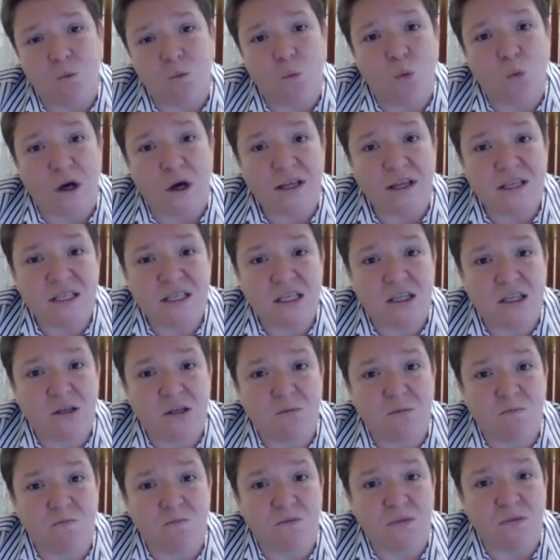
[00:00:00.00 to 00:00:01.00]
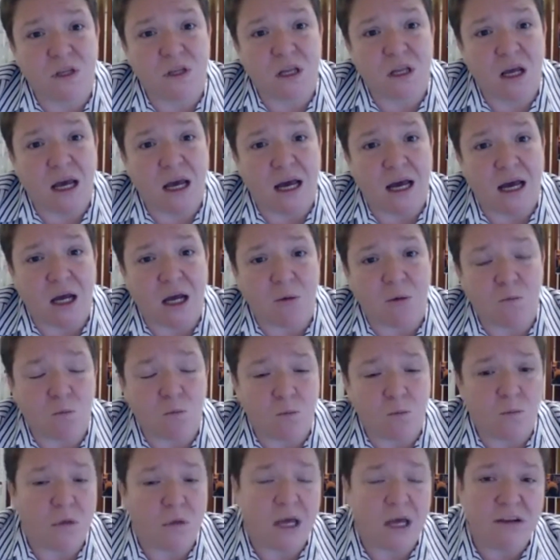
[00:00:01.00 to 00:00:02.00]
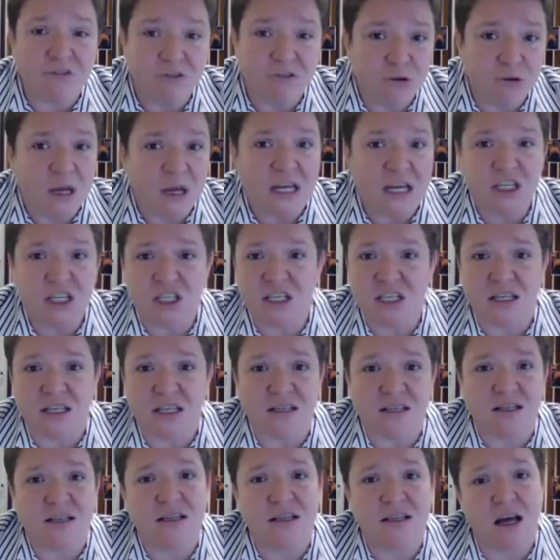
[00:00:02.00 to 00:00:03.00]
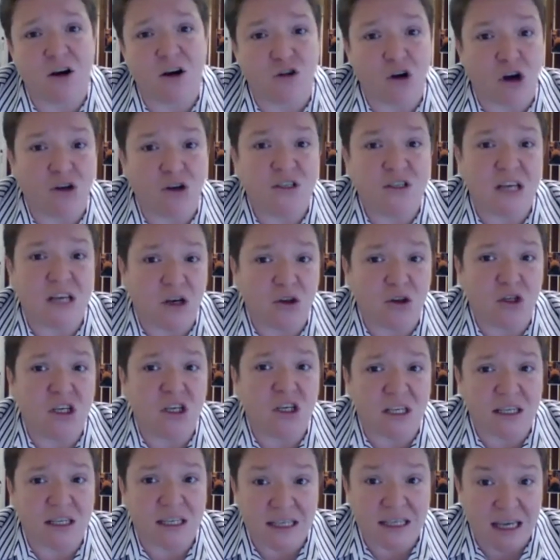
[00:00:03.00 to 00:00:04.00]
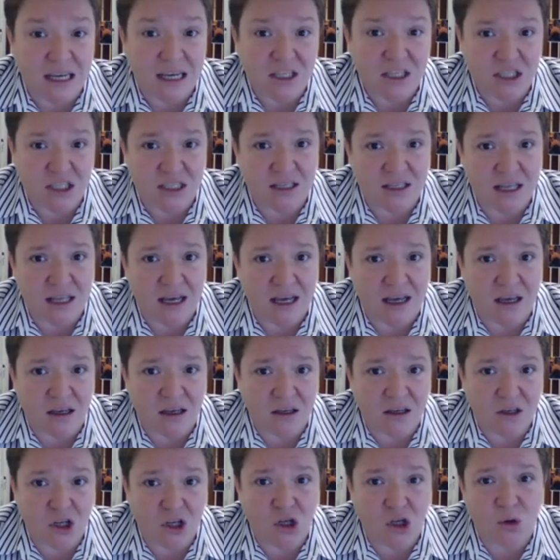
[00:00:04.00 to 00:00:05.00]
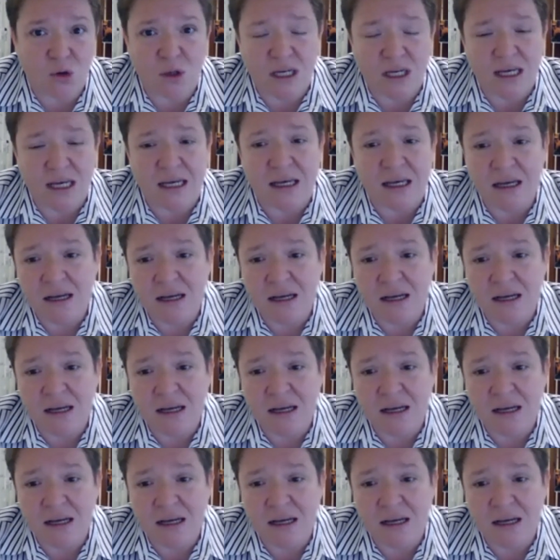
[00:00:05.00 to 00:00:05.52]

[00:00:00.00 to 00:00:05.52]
with some information around how you can engage in that Q&A.